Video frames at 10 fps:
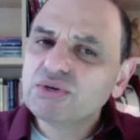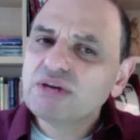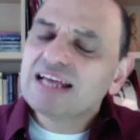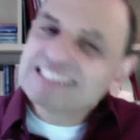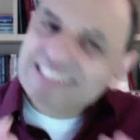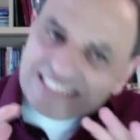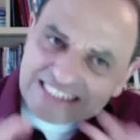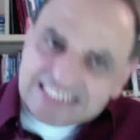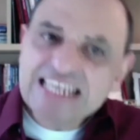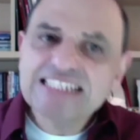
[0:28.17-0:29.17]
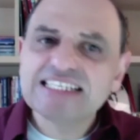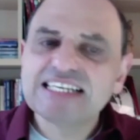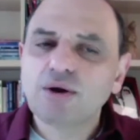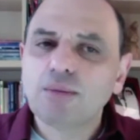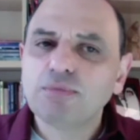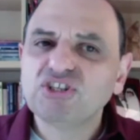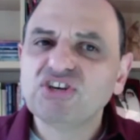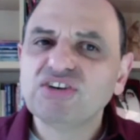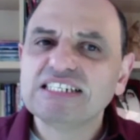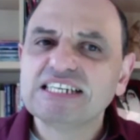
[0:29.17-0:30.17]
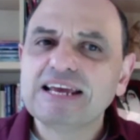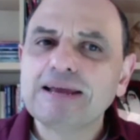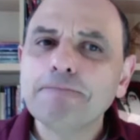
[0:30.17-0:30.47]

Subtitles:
seize this opportunity